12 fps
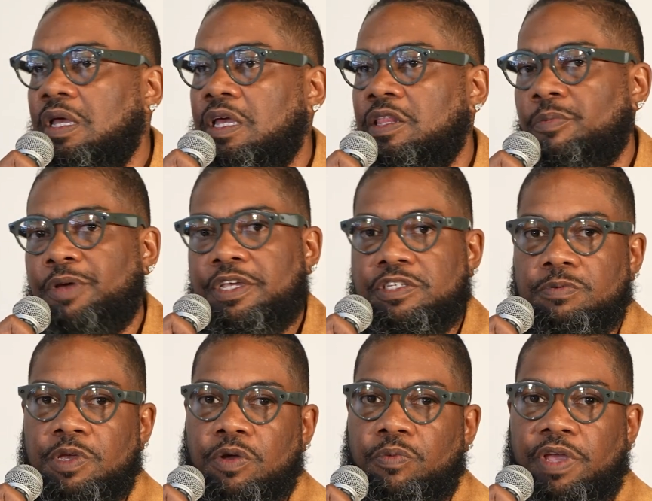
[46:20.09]
In the
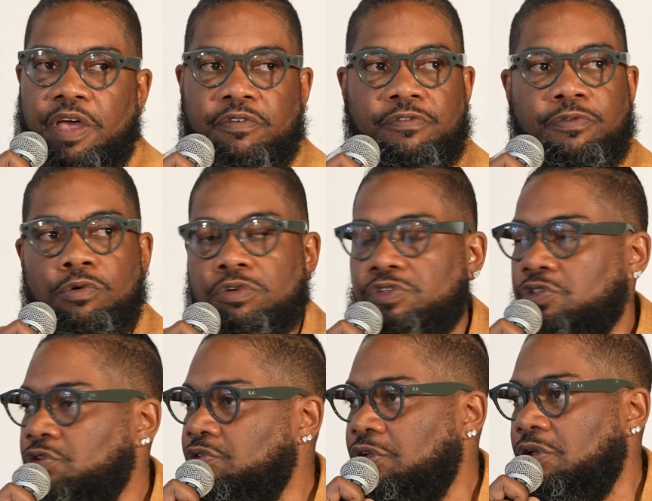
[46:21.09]
basement, we have a full
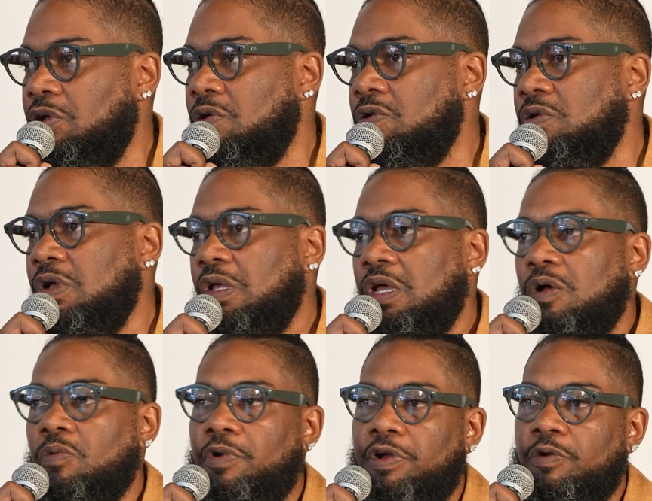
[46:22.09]
studio
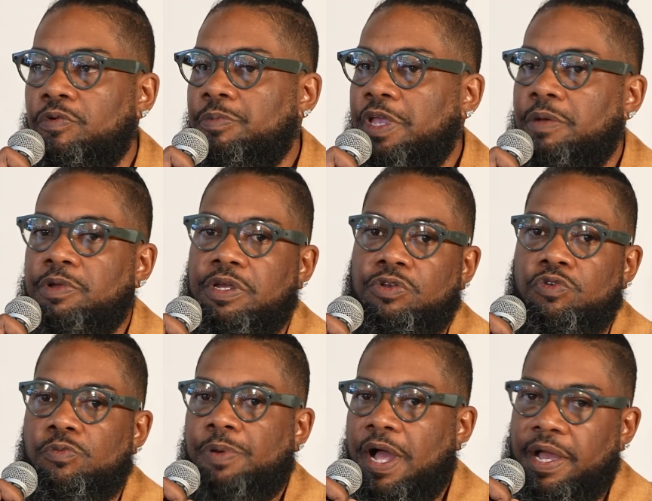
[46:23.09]
where we'll be able to do
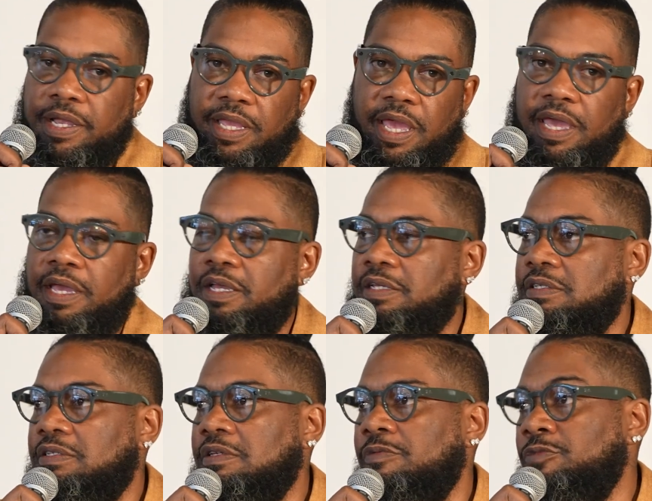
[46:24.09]

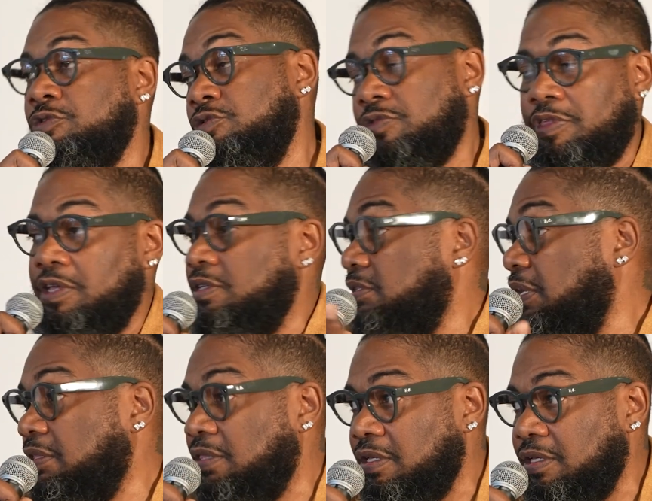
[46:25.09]
podcasts, we'll do things
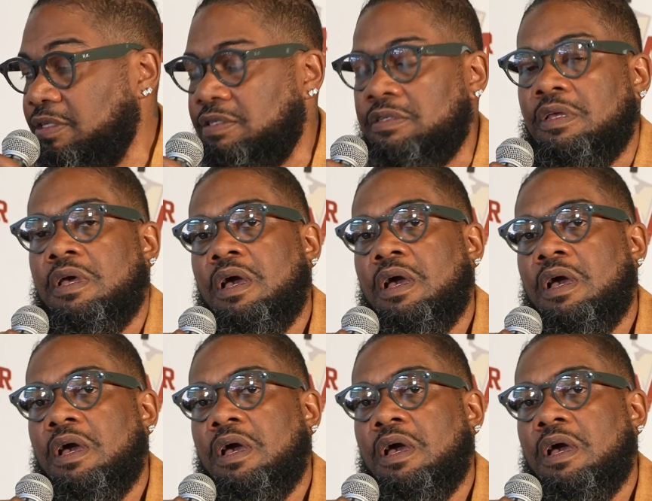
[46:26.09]
like this,